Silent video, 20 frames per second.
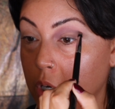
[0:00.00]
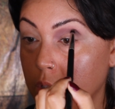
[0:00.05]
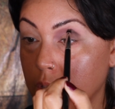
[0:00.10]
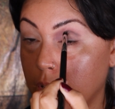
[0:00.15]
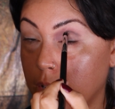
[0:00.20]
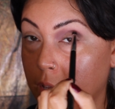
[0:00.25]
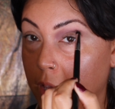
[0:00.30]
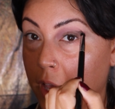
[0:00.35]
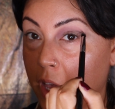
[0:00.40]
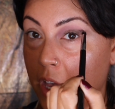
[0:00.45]

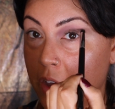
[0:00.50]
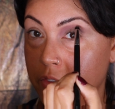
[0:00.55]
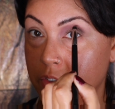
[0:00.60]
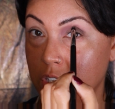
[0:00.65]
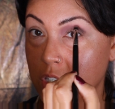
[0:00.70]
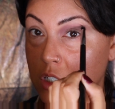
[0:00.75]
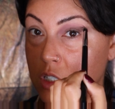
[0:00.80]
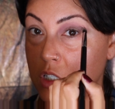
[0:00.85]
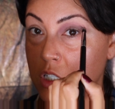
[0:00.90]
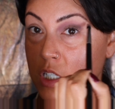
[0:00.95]
like a
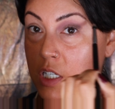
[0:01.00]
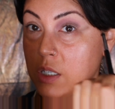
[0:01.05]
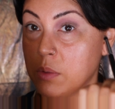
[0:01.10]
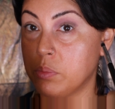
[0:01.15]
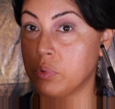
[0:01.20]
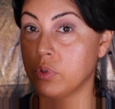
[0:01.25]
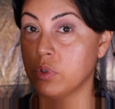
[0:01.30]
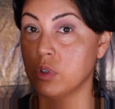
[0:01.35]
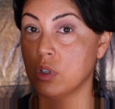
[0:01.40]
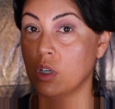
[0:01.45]
heavy,
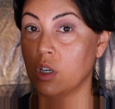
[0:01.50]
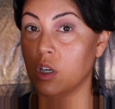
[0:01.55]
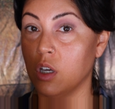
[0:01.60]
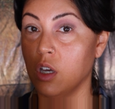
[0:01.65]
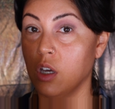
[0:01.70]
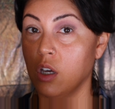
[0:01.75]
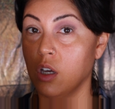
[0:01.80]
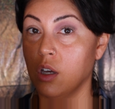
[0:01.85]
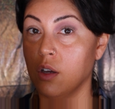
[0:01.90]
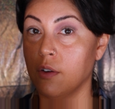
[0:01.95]
deep,
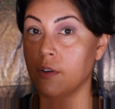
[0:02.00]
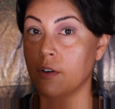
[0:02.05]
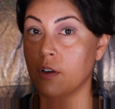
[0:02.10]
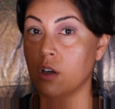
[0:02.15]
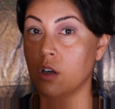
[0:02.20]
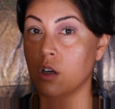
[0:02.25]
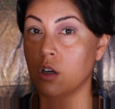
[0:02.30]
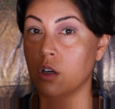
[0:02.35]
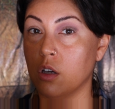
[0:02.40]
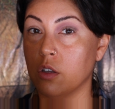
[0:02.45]

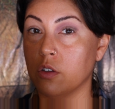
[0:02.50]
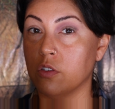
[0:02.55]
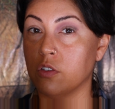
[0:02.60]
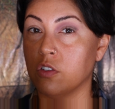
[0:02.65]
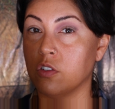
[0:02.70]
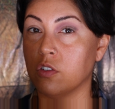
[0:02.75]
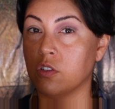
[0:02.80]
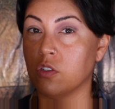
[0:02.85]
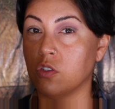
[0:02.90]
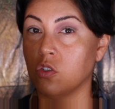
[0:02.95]

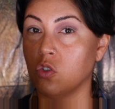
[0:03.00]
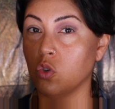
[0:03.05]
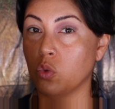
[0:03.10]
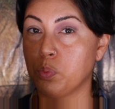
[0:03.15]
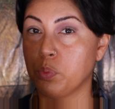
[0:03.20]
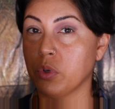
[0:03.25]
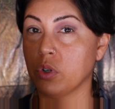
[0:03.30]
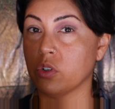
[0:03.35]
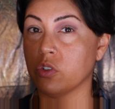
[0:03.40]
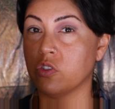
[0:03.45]

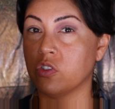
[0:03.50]
super